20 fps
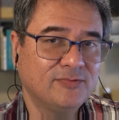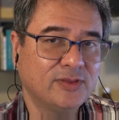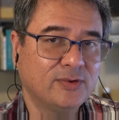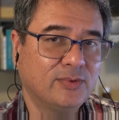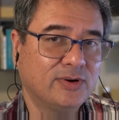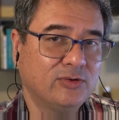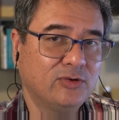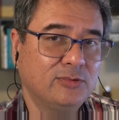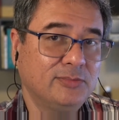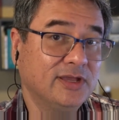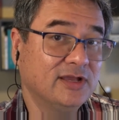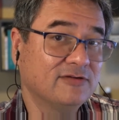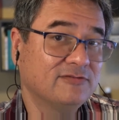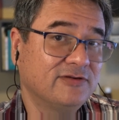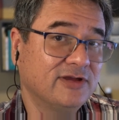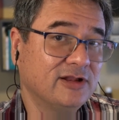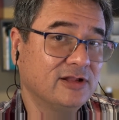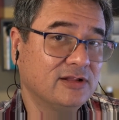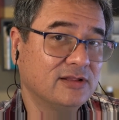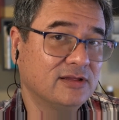Why don't we make
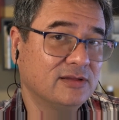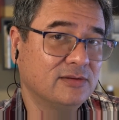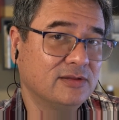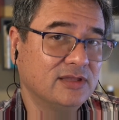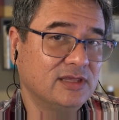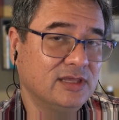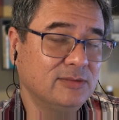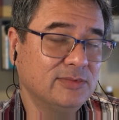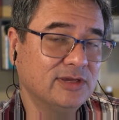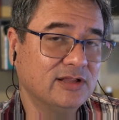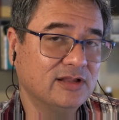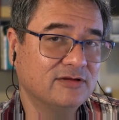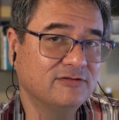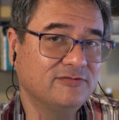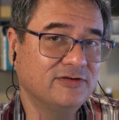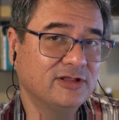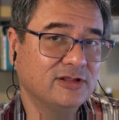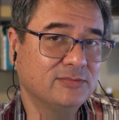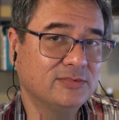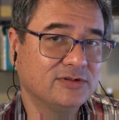email
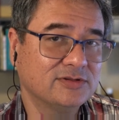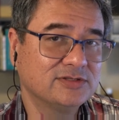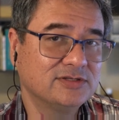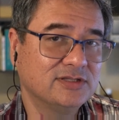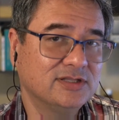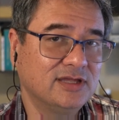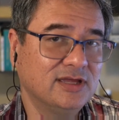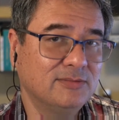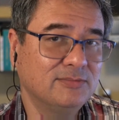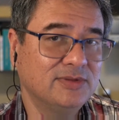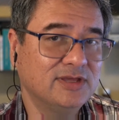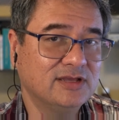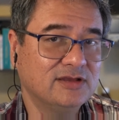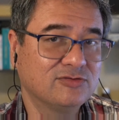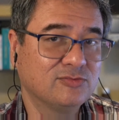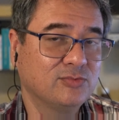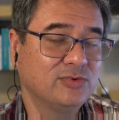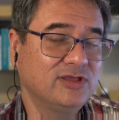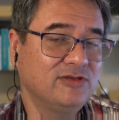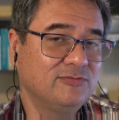available to them,
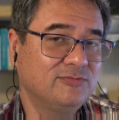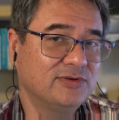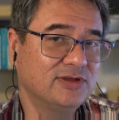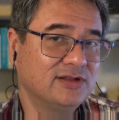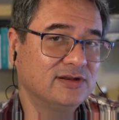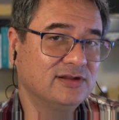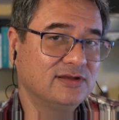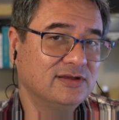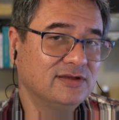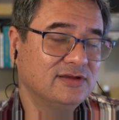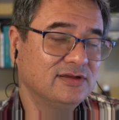because we've been